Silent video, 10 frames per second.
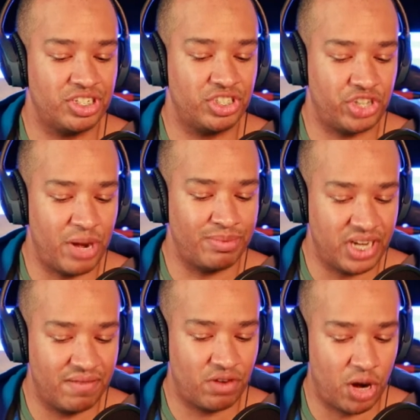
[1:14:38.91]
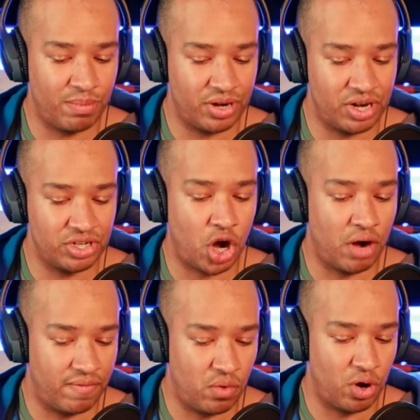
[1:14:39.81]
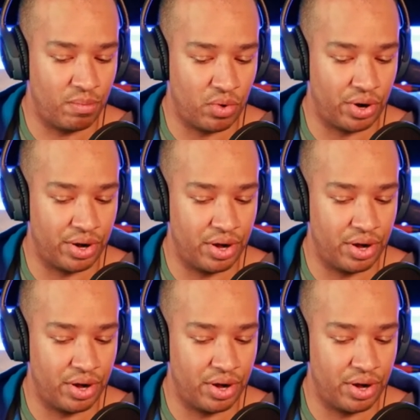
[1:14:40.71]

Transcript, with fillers: 30% of carpenters are foreign-born.